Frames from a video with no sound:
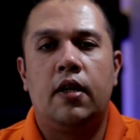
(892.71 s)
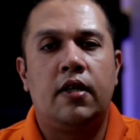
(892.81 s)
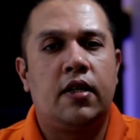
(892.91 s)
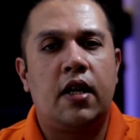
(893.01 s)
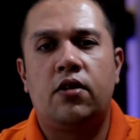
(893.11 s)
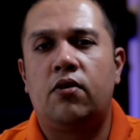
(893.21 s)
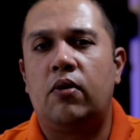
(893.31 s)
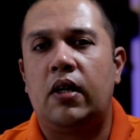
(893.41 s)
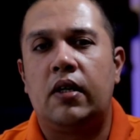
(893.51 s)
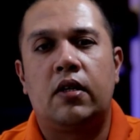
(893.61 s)

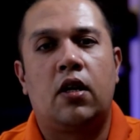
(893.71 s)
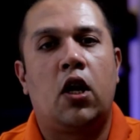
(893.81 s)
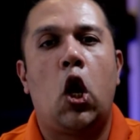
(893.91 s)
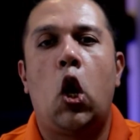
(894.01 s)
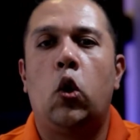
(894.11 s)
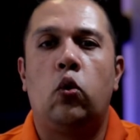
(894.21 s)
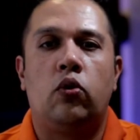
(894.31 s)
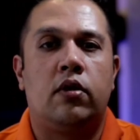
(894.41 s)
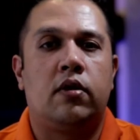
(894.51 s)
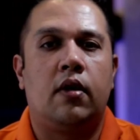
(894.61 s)
accessories,
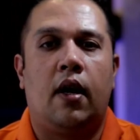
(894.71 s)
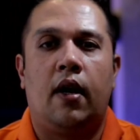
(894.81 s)
clothes,